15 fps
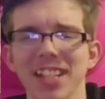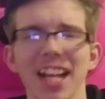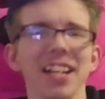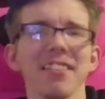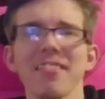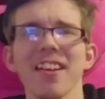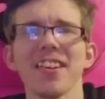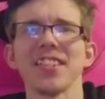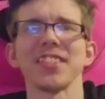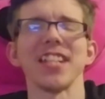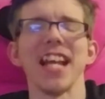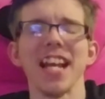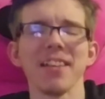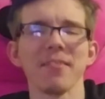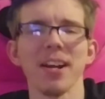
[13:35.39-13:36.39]
I don't
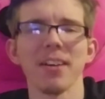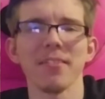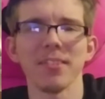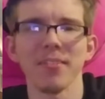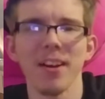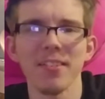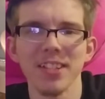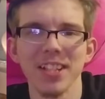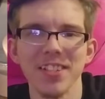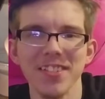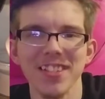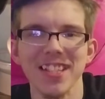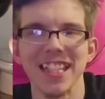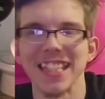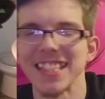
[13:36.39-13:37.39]
understand. Why would they
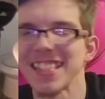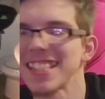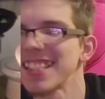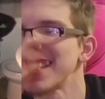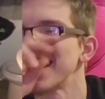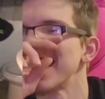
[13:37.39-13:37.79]
do this?